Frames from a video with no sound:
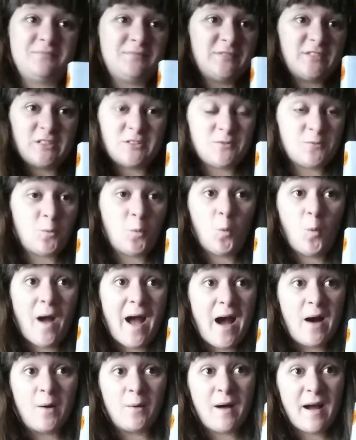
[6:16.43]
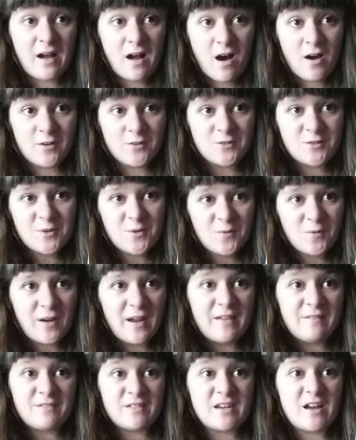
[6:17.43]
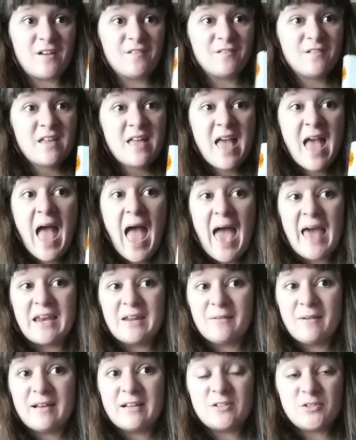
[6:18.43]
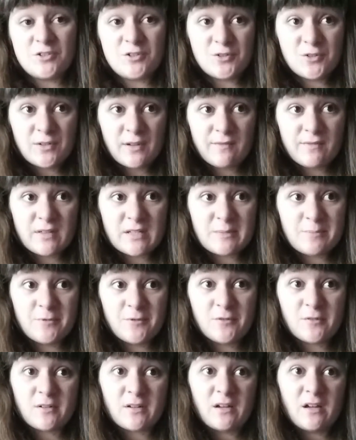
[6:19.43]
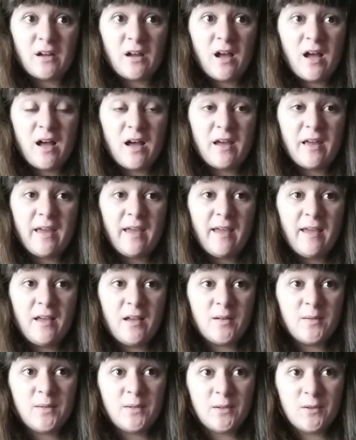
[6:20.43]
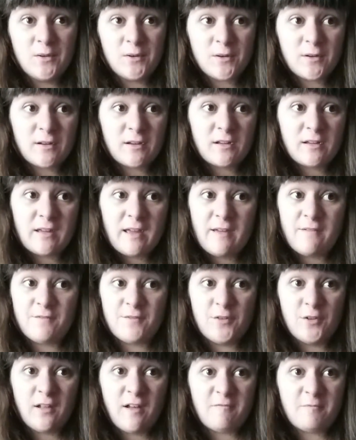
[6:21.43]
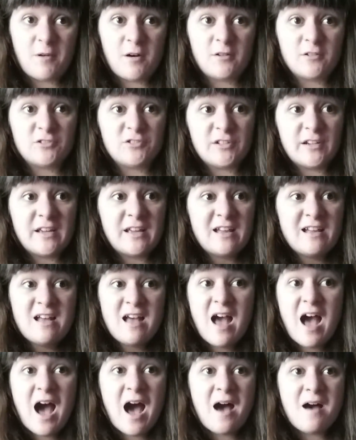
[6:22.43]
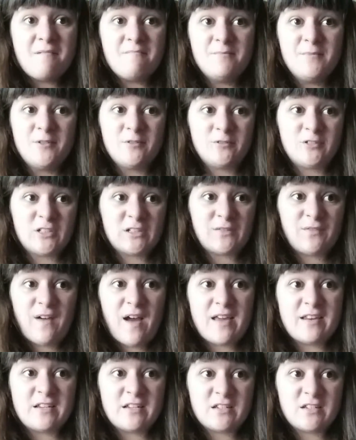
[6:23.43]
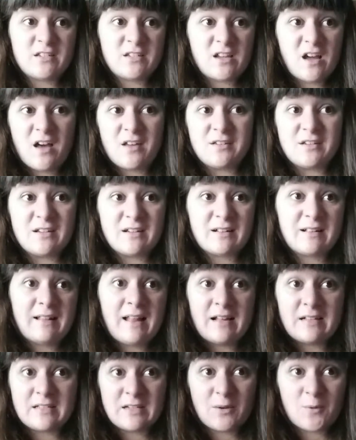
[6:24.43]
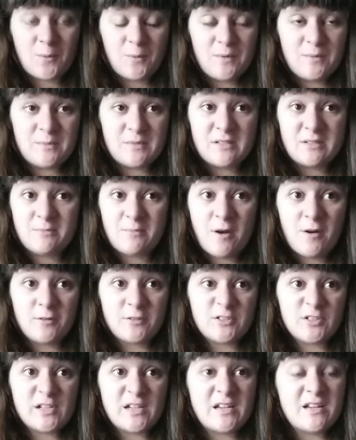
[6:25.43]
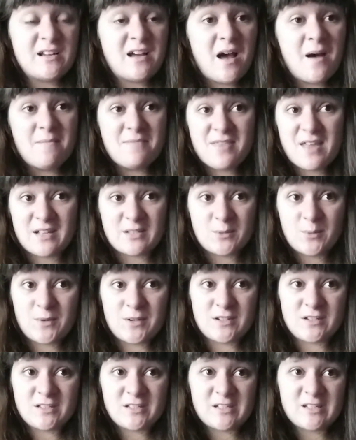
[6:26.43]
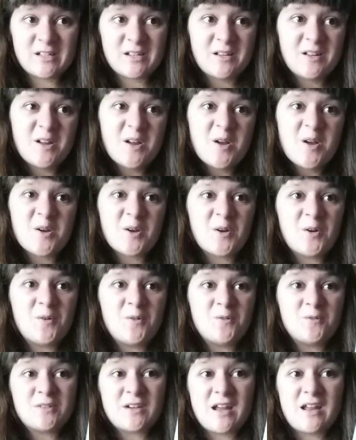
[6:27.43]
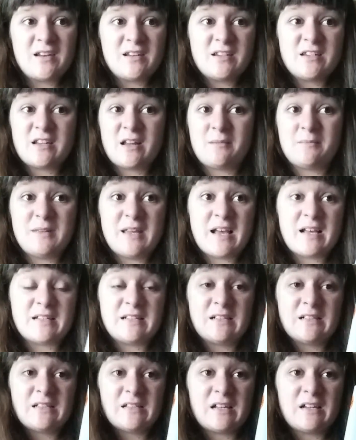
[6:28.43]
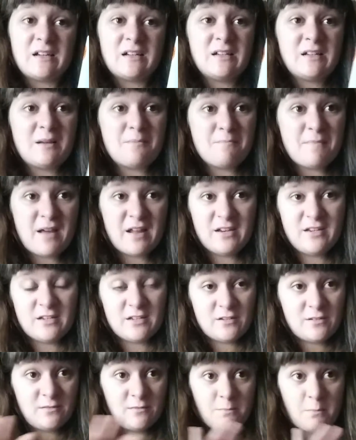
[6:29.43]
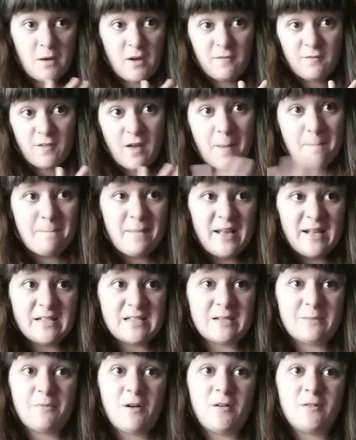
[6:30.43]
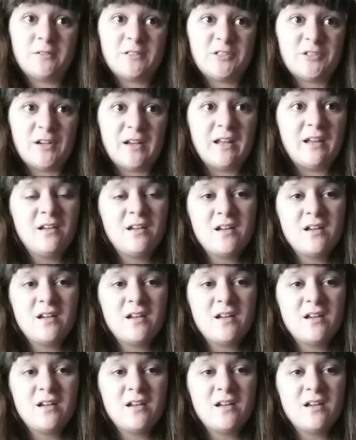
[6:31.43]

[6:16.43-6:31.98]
Just wow, I can't rave enough. Anyway, do give this book a look if you love poetry. You'll just find it under classic women's poetry. That's what it's called, and yes, it's a compendium of amazing poetry